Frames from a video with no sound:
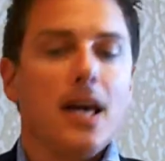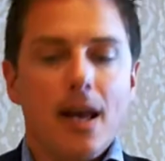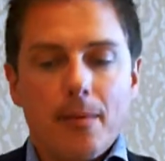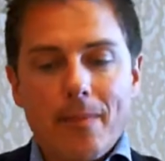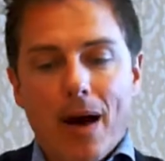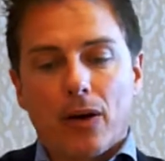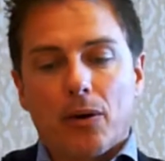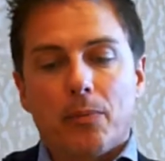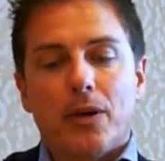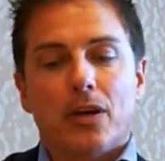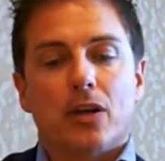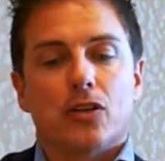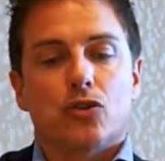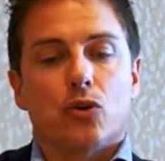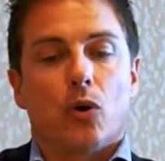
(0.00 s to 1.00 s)
Malcolm can
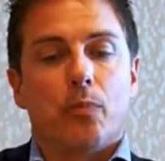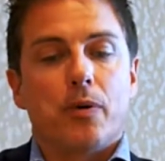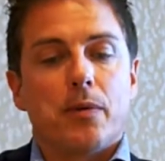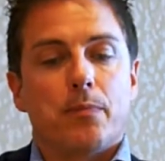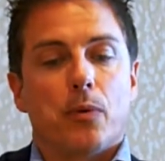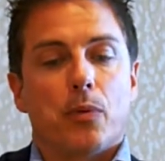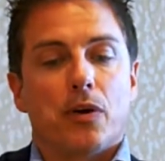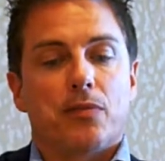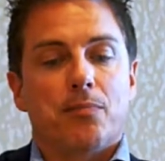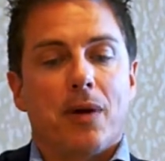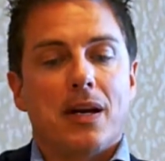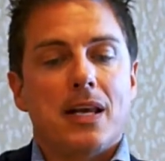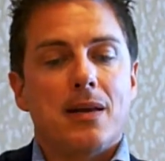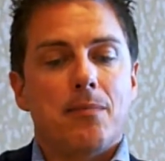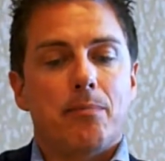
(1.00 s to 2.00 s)
control people with
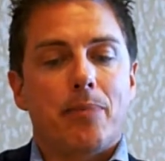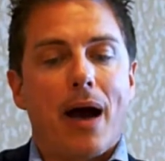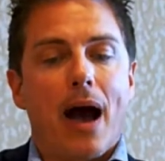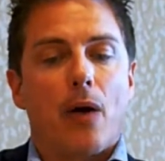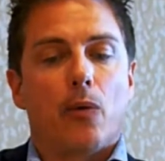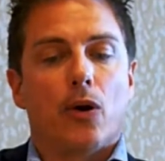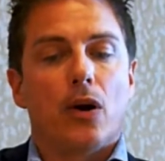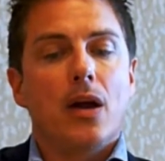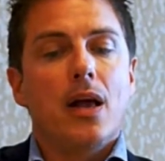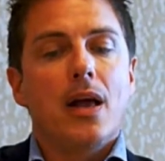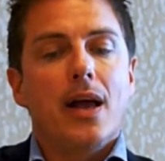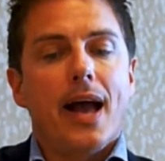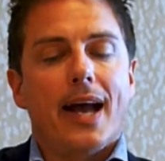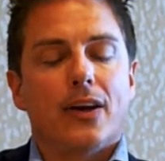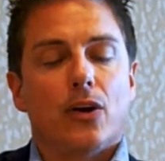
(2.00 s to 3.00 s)
money, power,
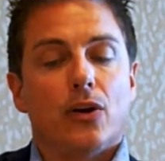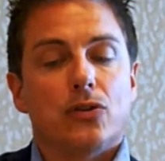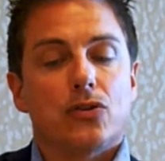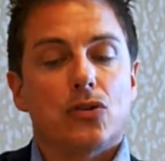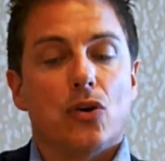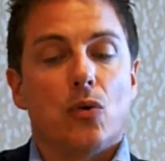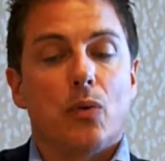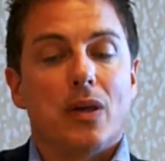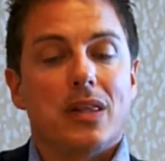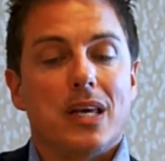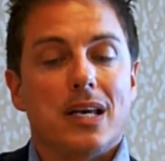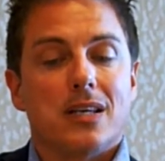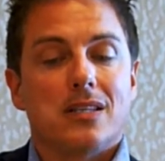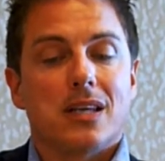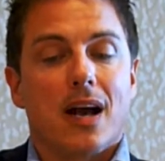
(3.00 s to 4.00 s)
and also with
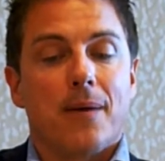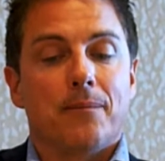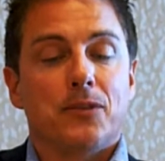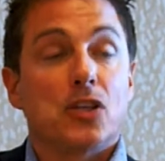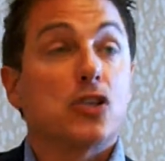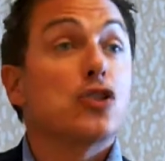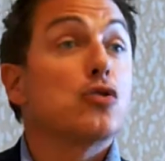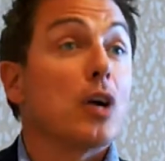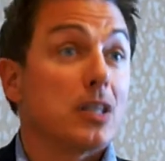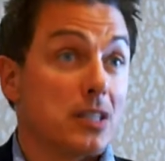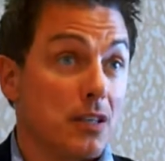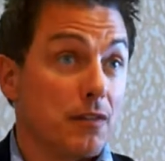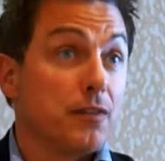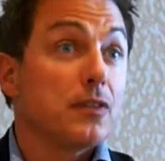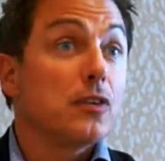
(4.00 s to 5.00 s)
his
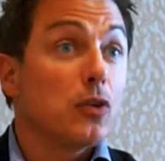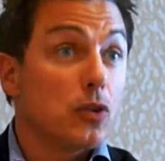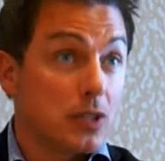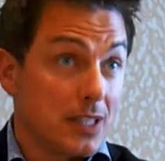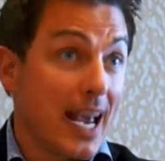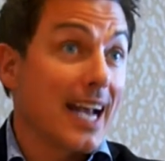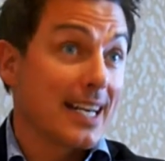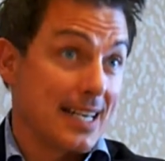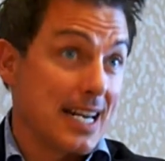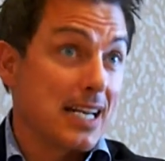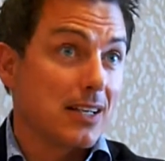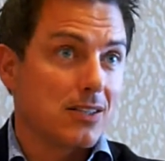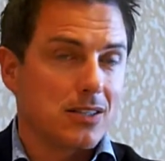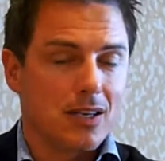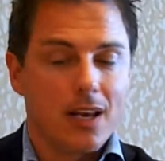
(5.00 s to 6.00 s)
destructive
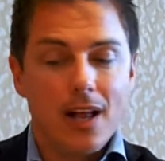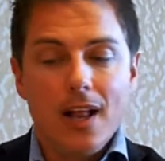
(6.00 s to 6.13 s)
techniques.